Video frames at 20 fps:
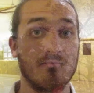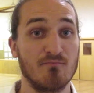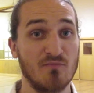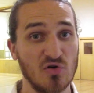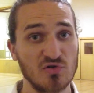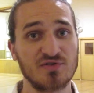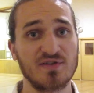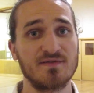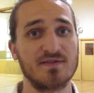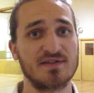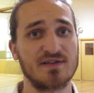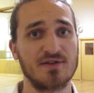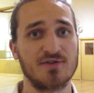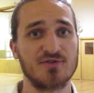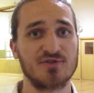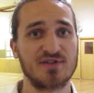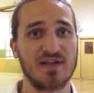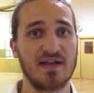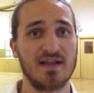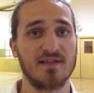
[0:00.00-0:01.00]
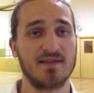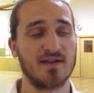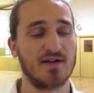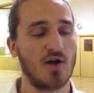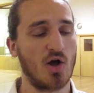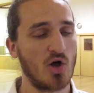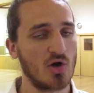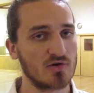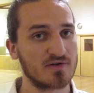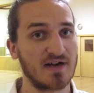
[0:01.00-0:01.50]
Most of us understand
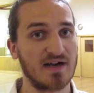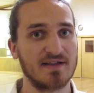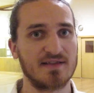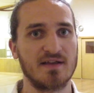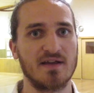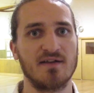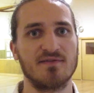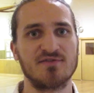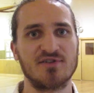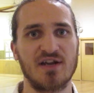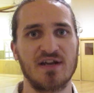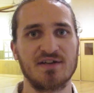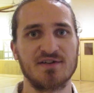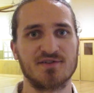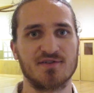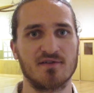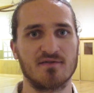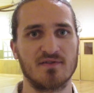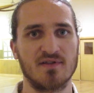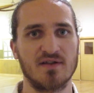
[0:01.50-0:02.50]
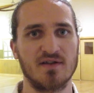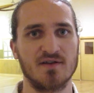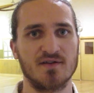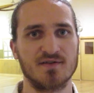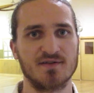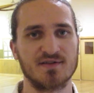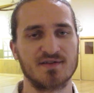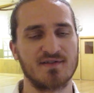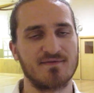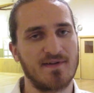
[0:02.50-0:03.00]
that all kata have changed over the
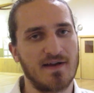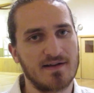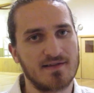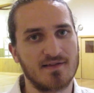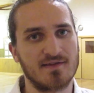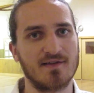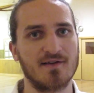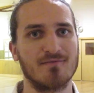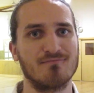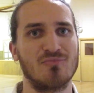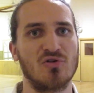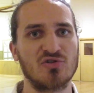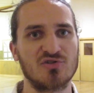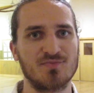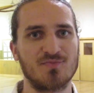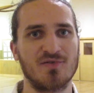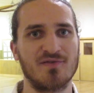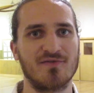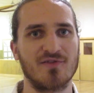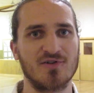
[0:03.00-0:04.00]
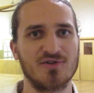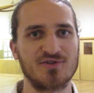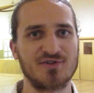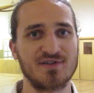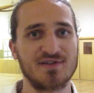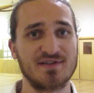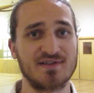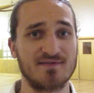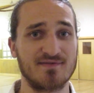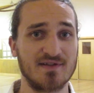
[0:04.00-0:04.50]
years. The fact that there are multiple
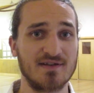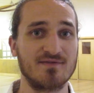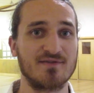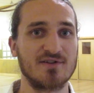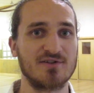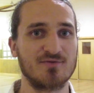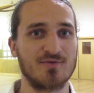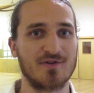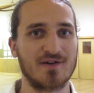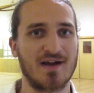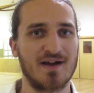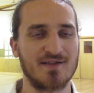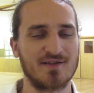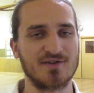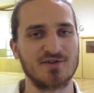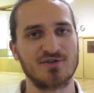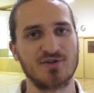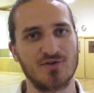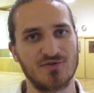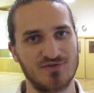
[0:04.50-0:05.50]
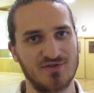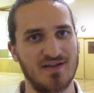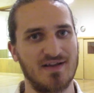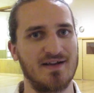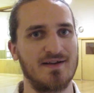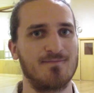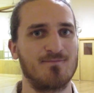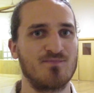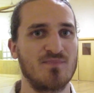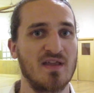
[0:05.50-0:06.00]
versions of individual kata shows
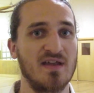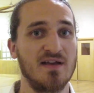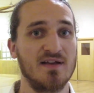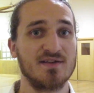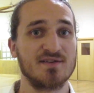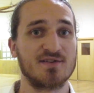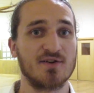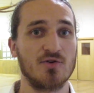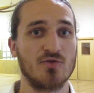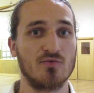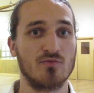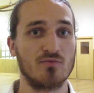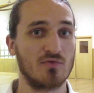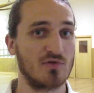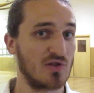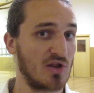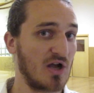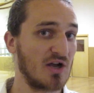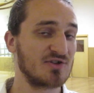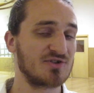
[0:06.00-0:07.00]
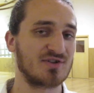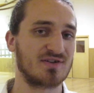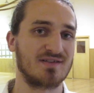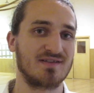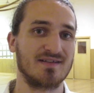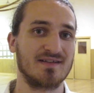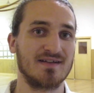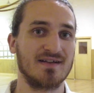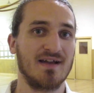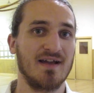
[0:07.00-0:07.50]
that. So
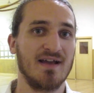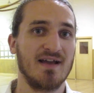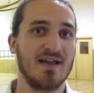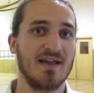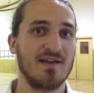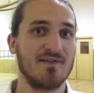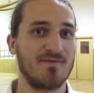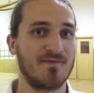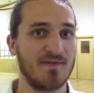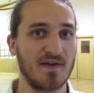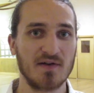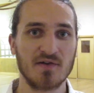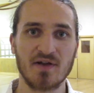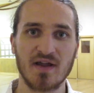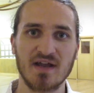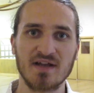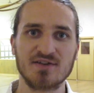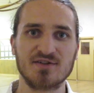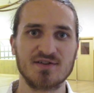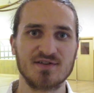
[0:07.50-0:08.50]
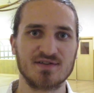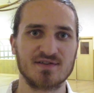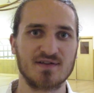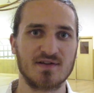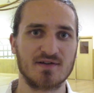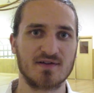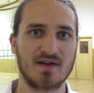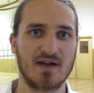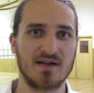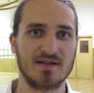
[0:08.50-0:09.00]
logically, if variations
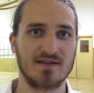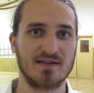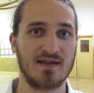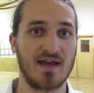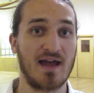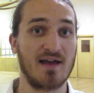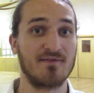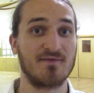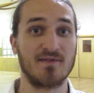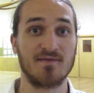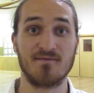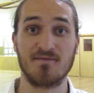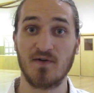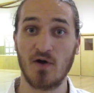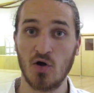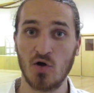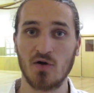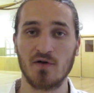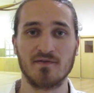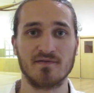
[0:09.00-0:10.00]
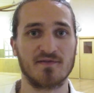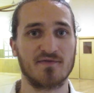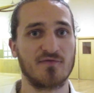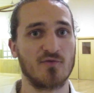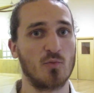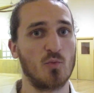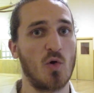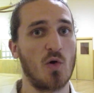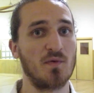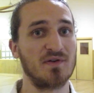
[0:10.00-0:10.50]
on kata have evolved
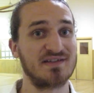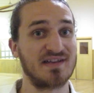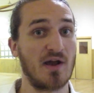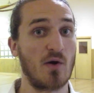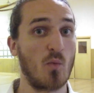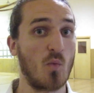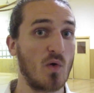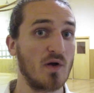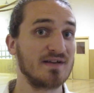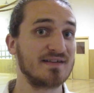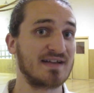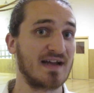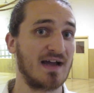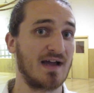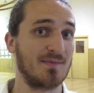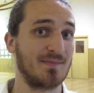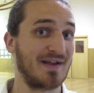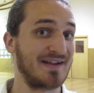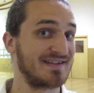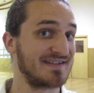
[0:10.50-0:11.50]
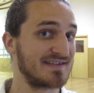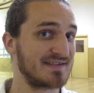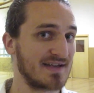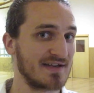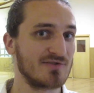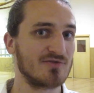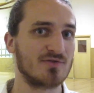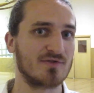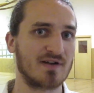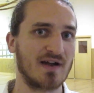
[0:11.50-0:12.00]
from what was at one time a
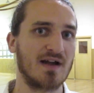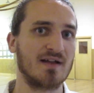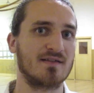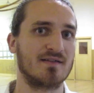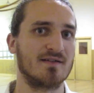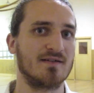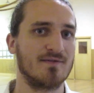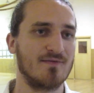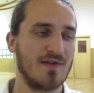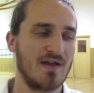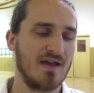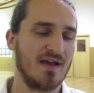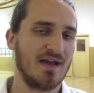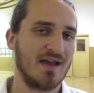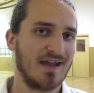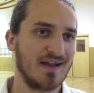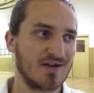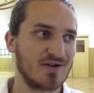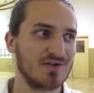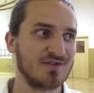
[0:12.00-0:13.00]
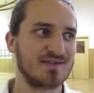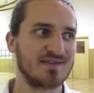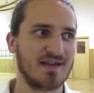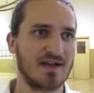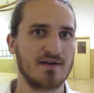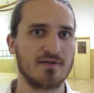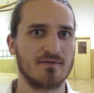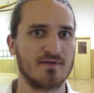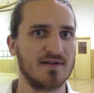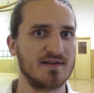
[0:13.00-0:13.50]
single kata, it could
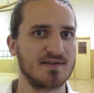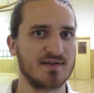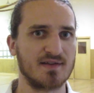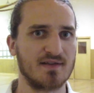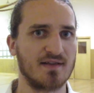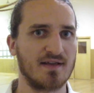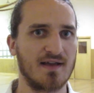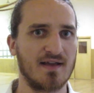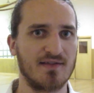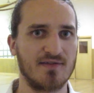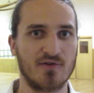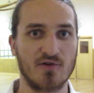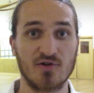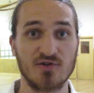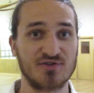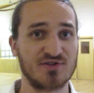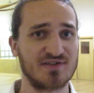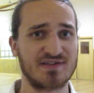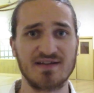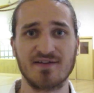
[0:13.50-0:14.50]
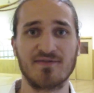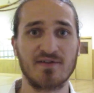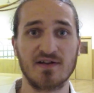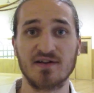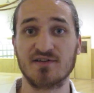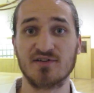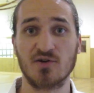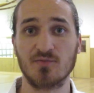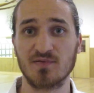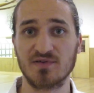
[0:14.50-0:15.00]
stand to reason that they're all just different
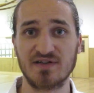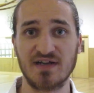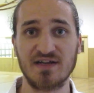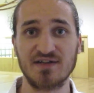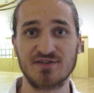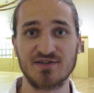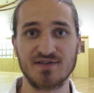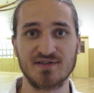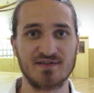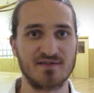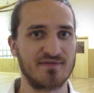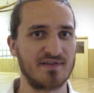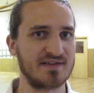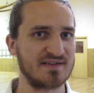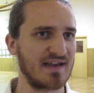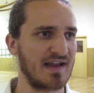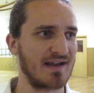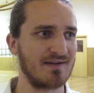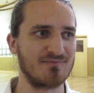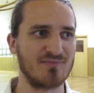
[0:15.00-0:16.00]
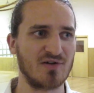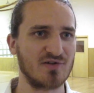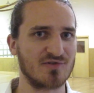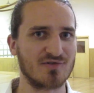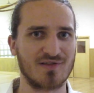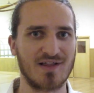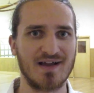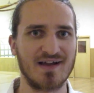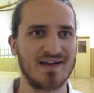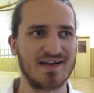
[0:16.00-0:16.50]
interpretations of the same
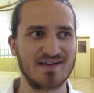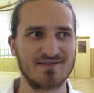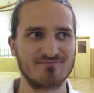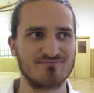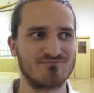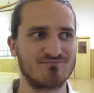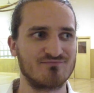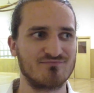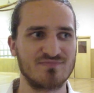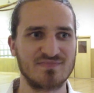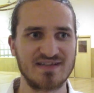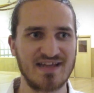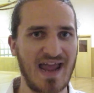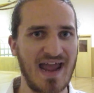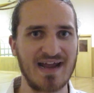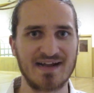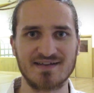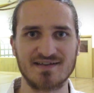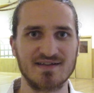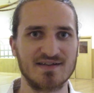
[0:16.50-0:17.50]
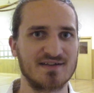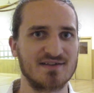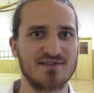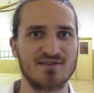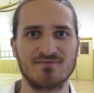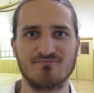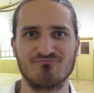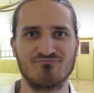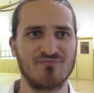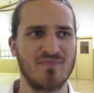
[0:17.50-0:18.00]
underlying
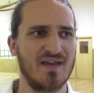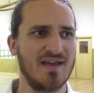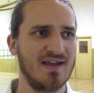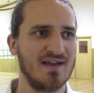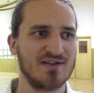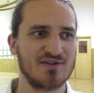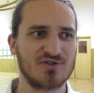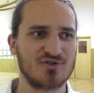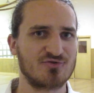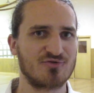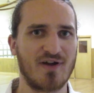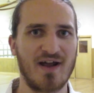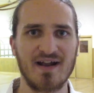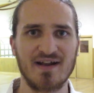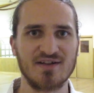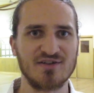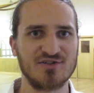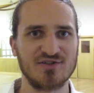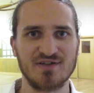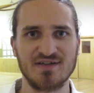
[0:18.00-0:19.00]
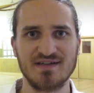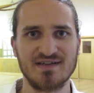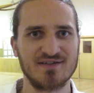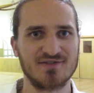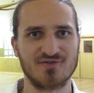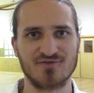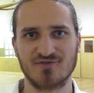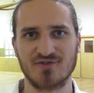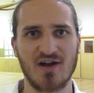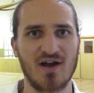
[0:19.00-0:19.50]
tactics and
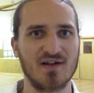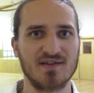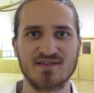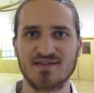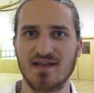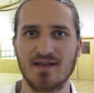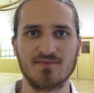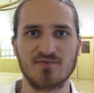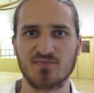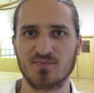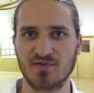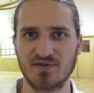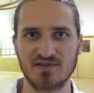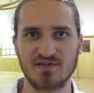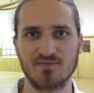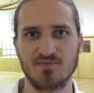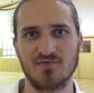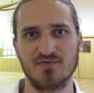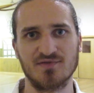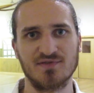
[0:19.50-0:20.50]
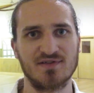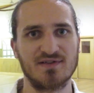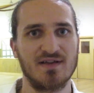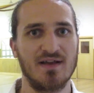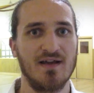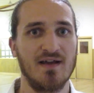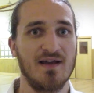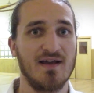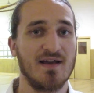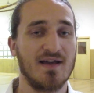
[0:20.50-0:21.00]
strategies or concepts, principles.
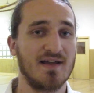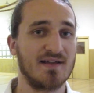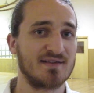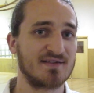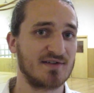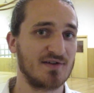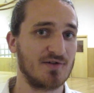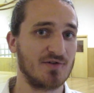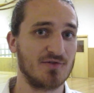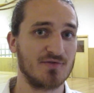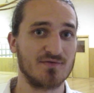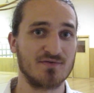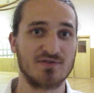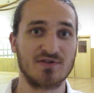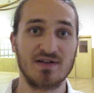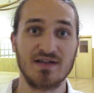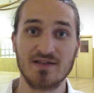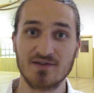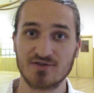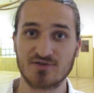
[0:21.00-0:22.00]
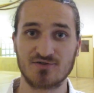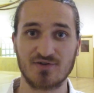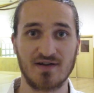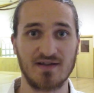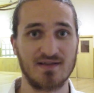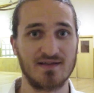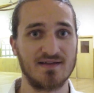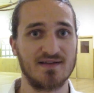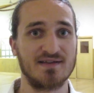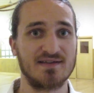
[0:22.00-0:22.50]
And so to
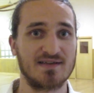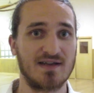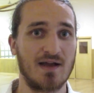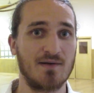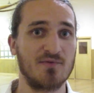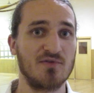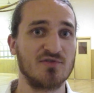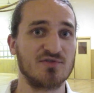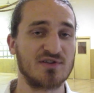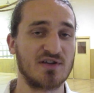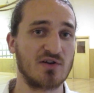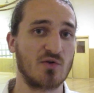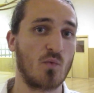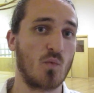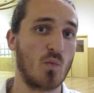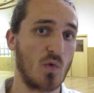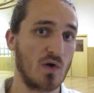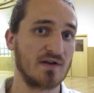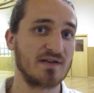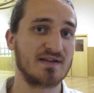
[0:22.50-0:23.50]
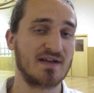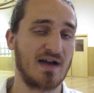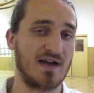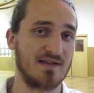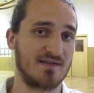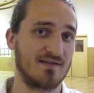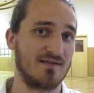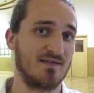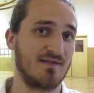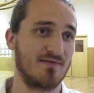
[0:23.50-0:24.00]
illustrate this, I'm using one
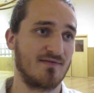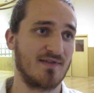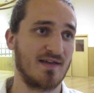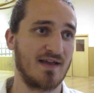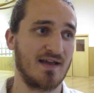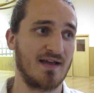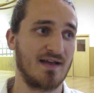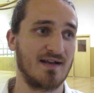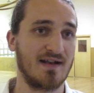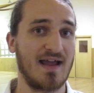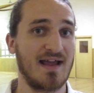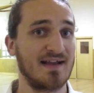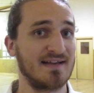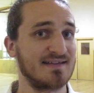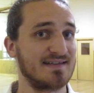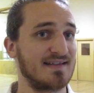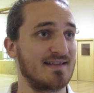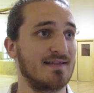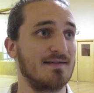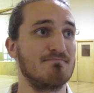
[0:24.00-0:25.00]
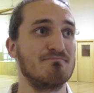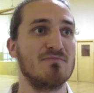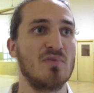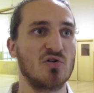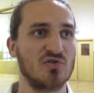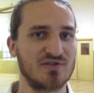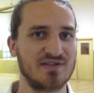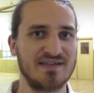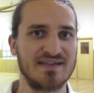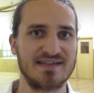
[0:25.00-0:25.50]
kata that has the
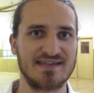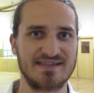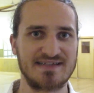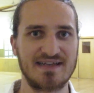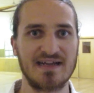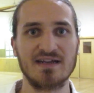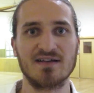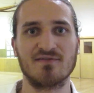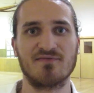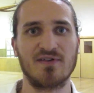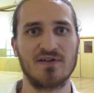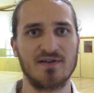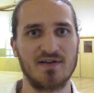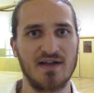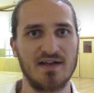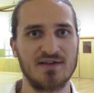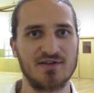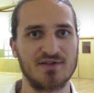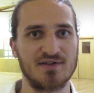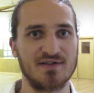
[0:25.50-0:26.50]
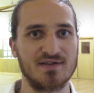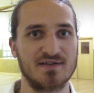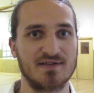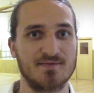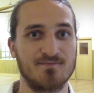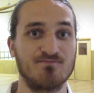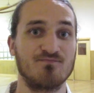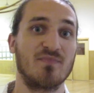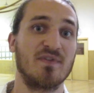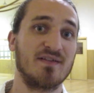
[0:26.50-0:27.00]
most distinct variations.
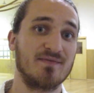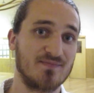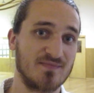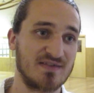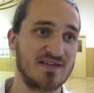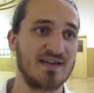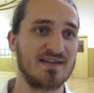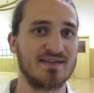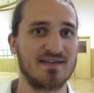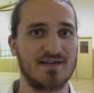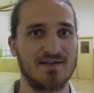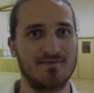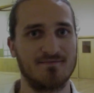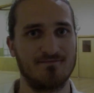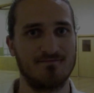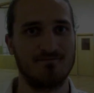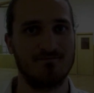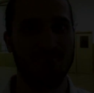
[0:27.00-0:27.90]
Seisai.